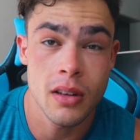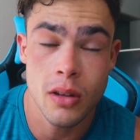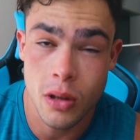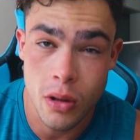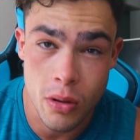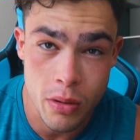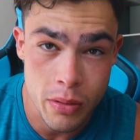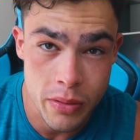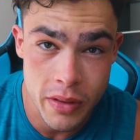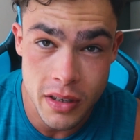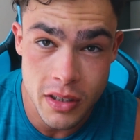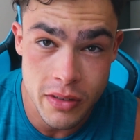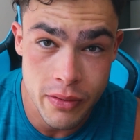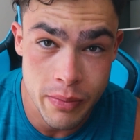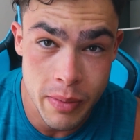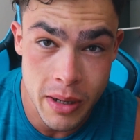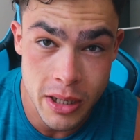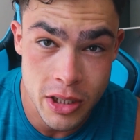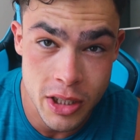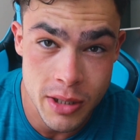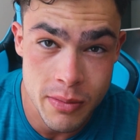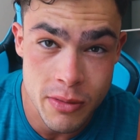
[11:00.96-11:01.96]
clothing
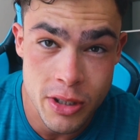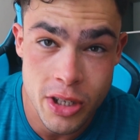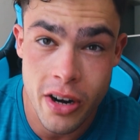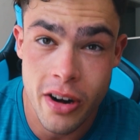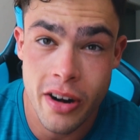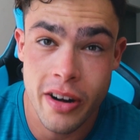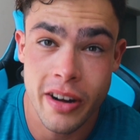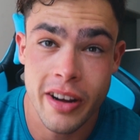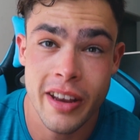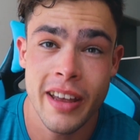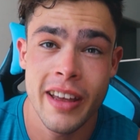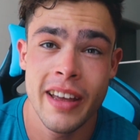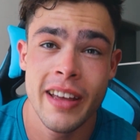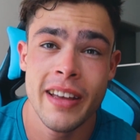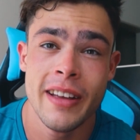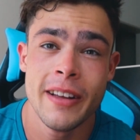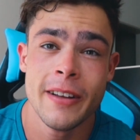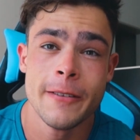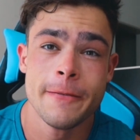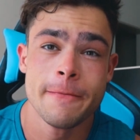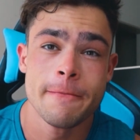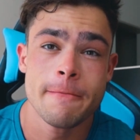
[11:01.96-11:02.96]
by Gymshark,
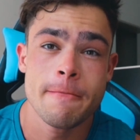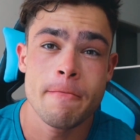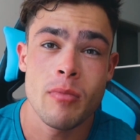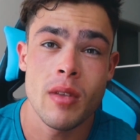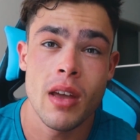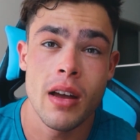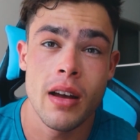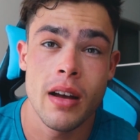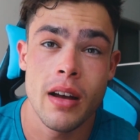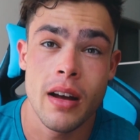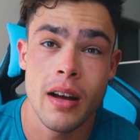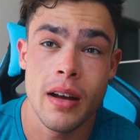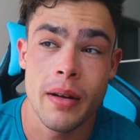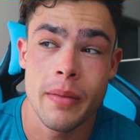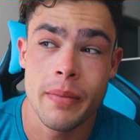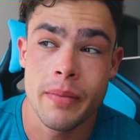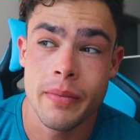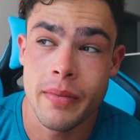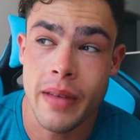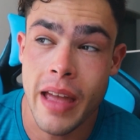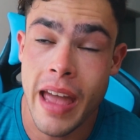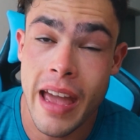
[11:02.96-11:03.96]

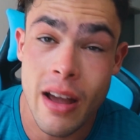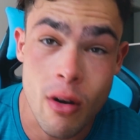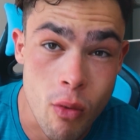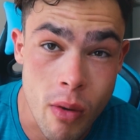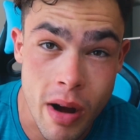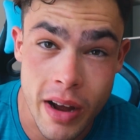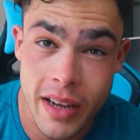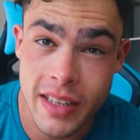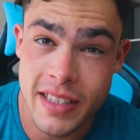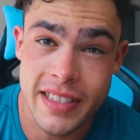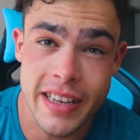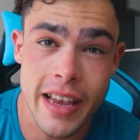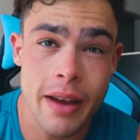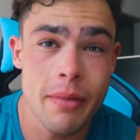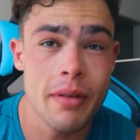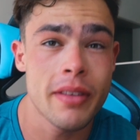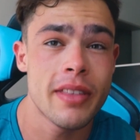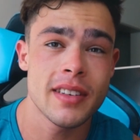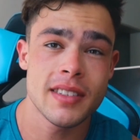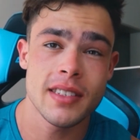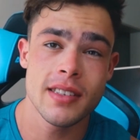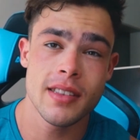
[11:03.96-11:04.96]
egg whites,
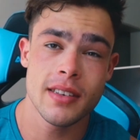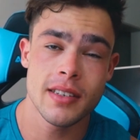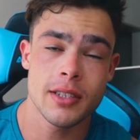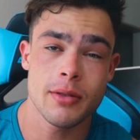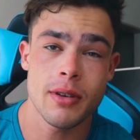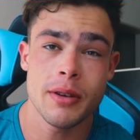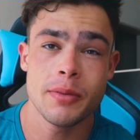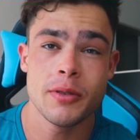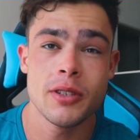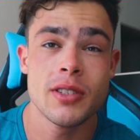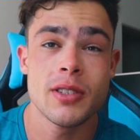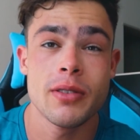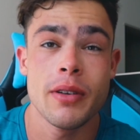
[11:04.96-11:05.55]
everything's in the description.